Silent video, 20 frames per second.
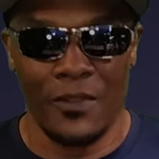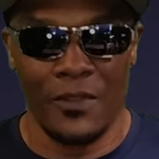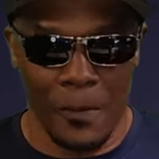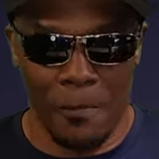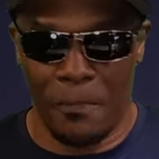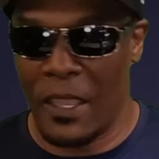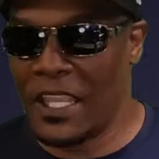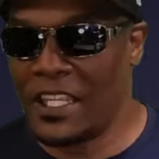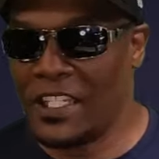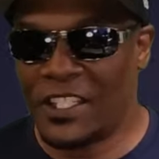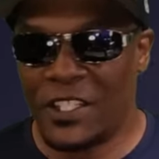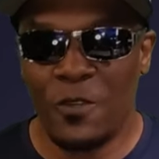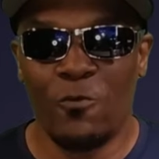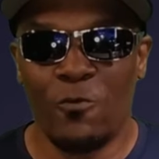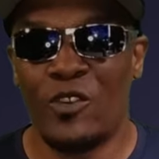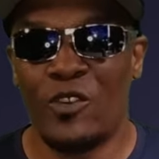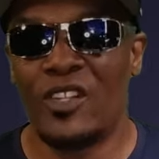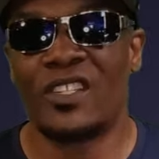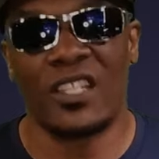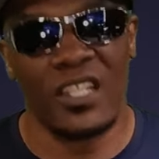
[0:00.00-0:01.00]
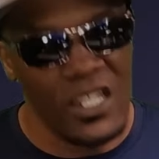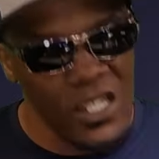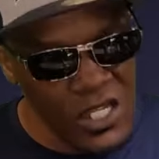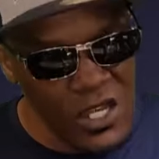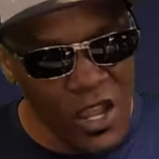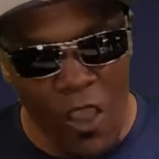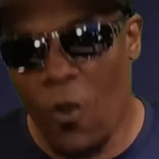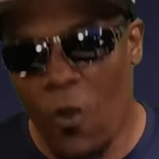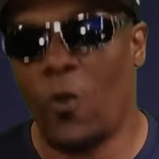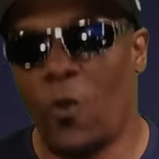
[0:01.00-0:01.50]
The patient ones
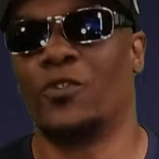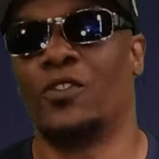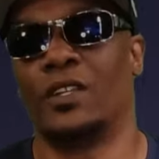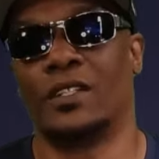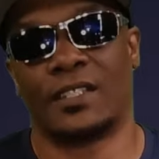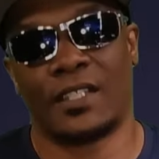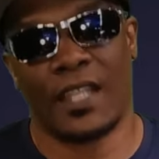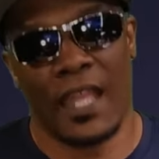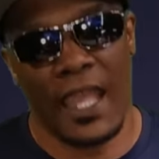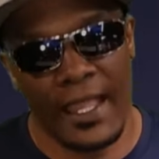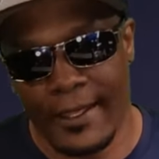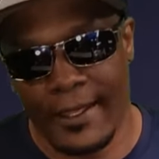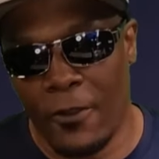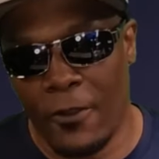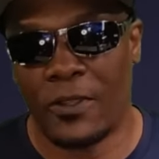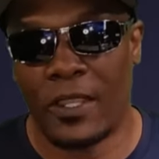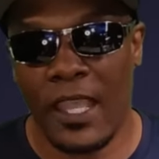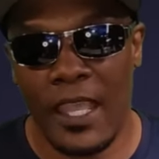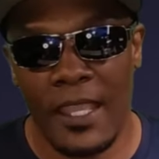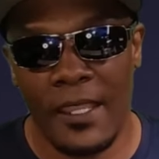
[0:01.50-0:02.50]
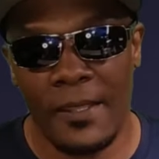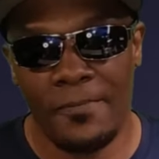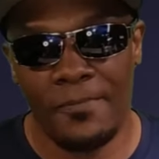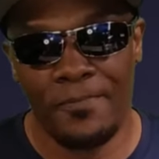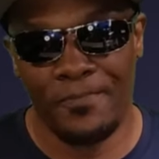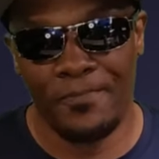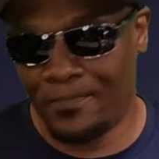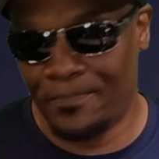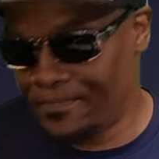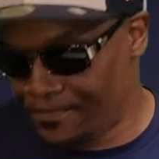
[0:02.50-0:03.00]
know this, like, okay,
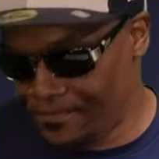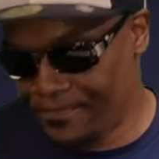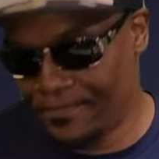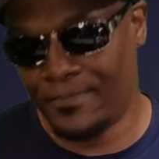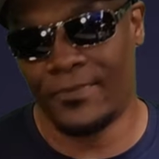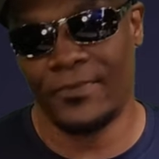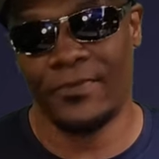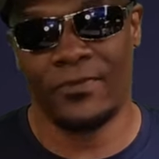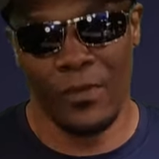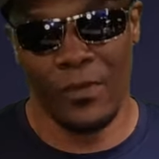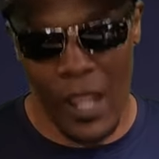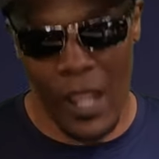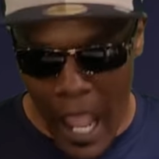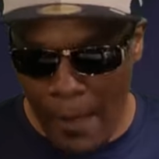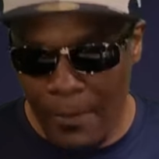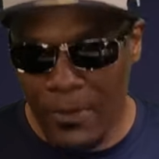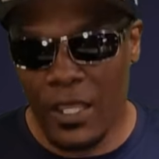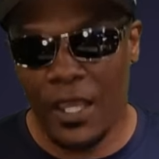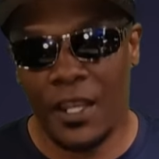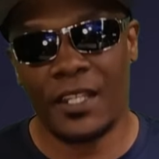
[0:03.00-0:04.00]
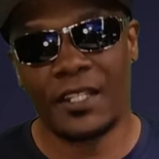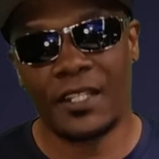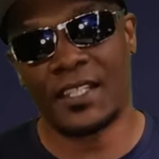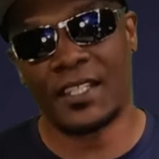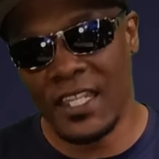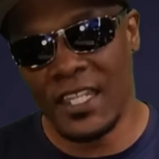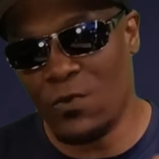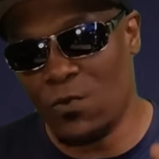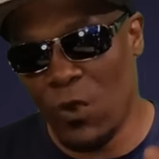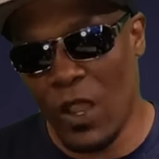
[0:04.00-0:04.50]
I'm going to
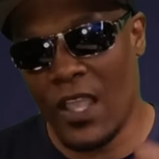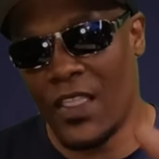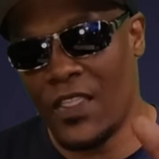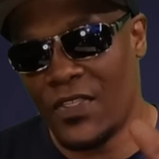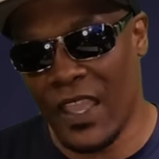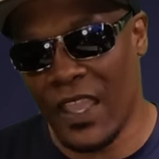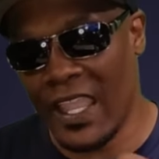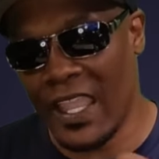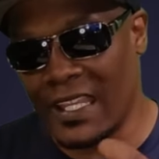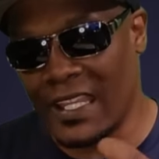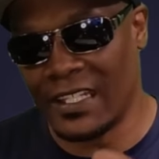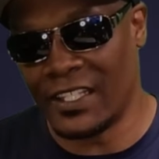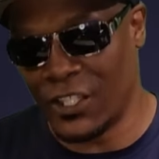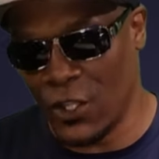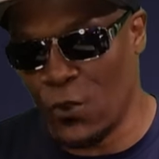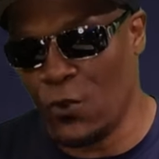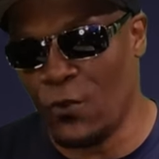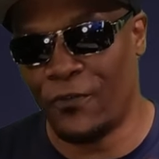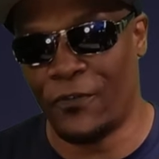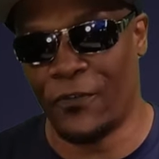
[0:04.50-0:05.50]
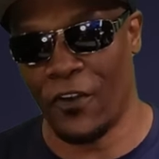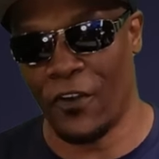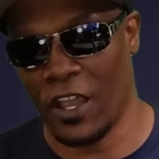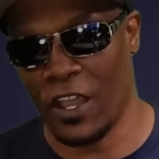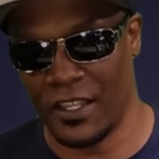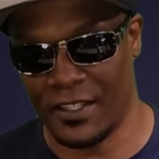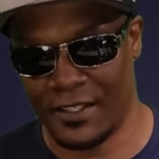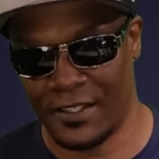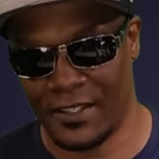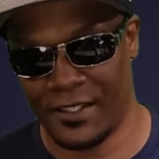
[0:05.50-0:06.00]
see what they do for
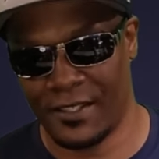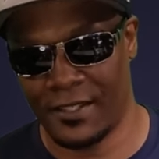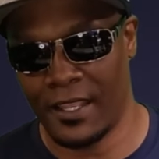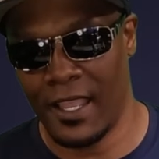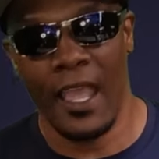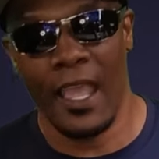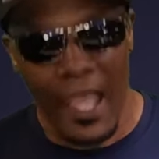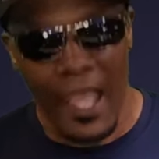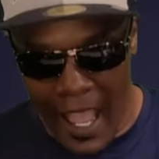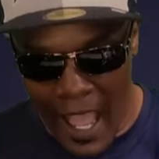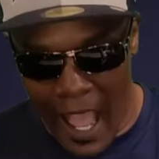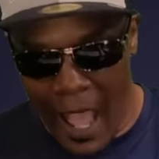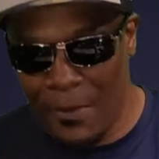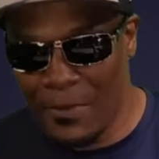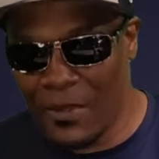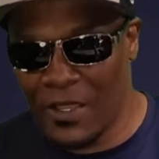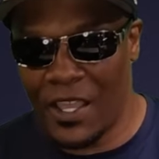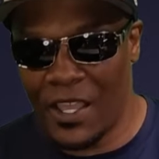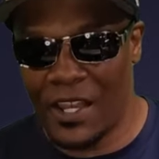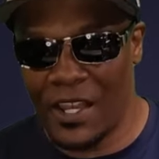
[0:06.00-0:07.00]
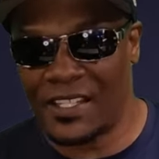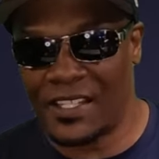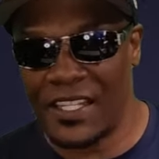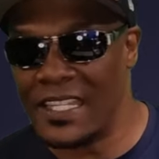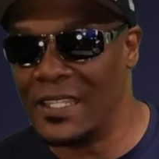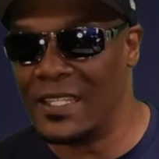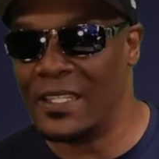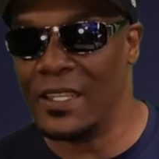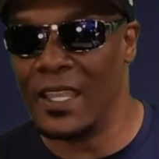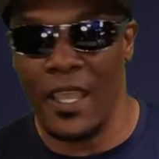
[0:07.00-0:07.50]
us. I'm going to
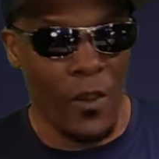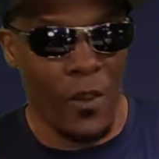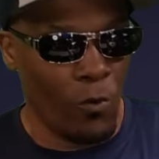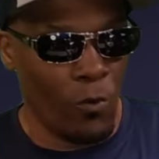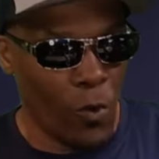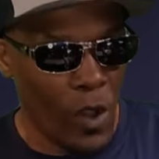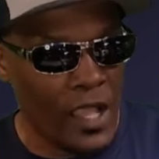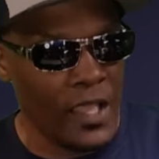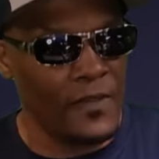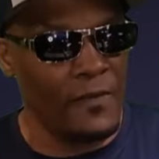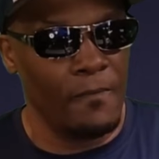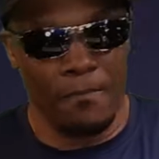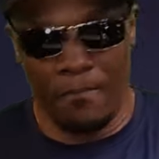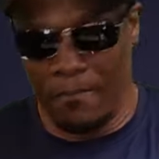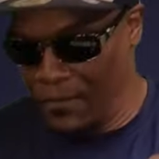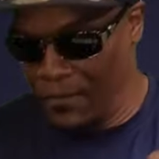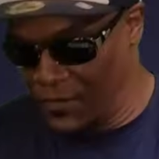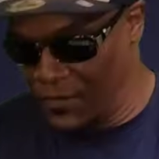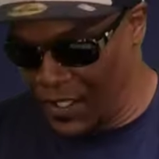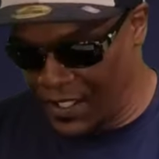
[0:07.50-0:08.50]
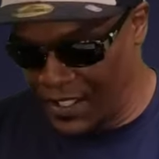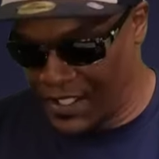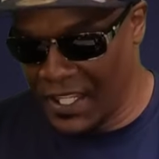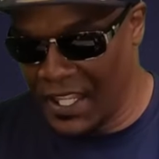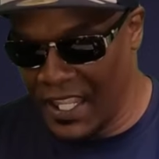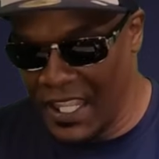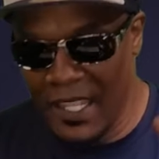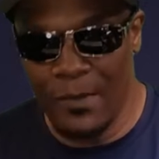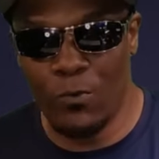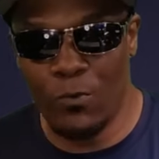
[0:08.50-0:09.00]
see what the
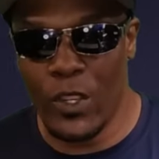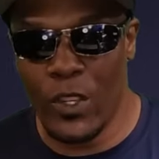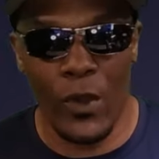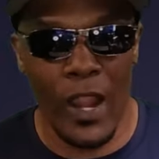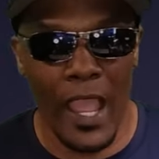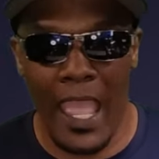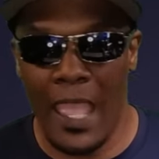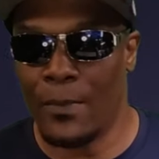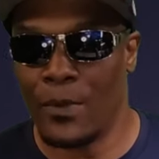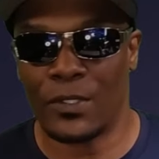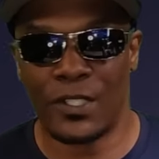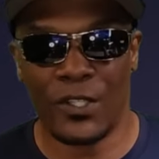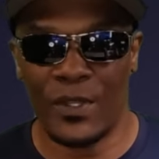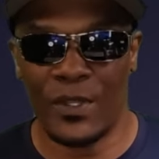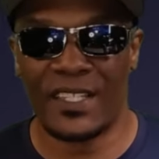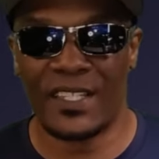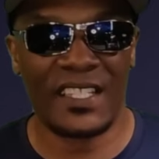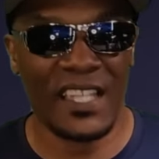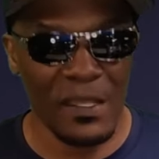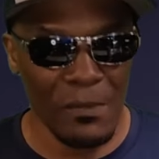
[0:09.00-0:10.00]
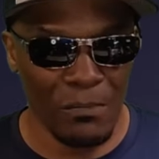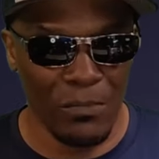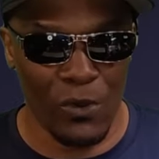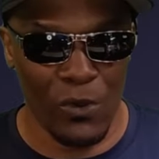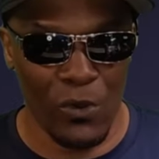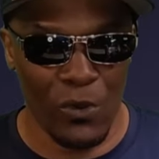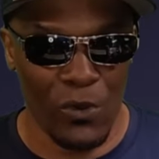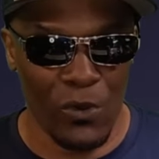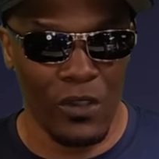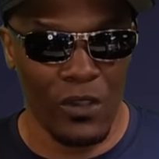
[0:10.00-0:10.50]
team we were able to
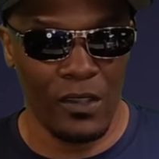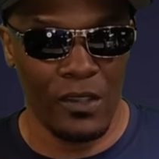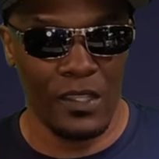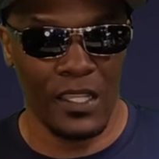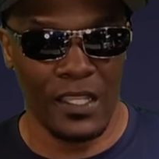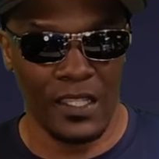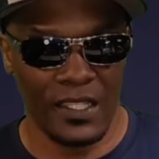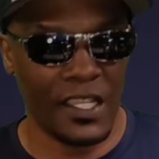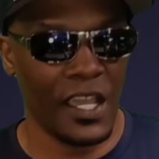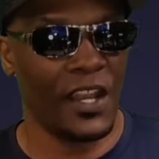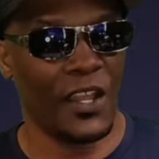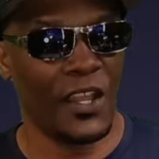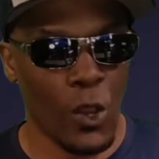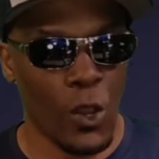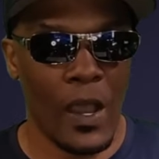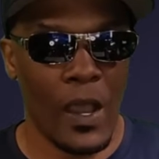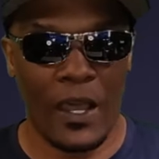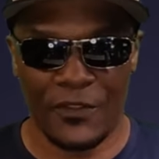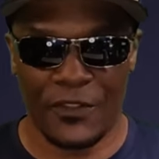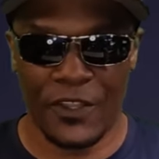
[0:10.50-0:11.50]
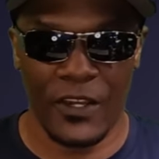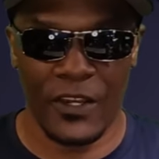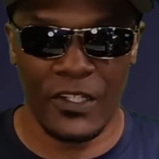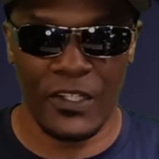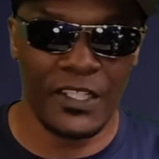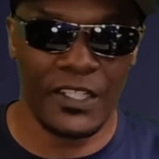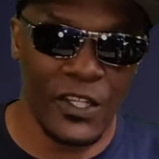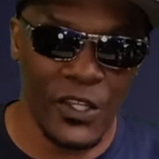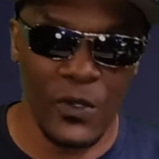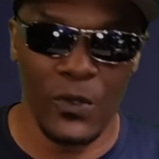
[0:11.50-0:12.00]
assemble is going to go out there
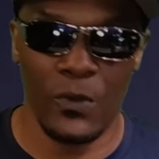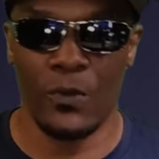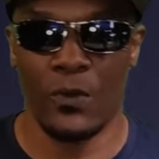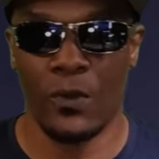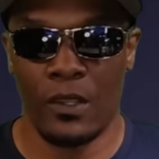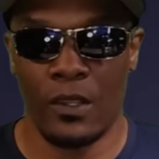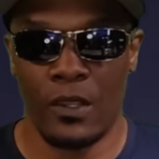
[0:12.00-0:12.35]
and do.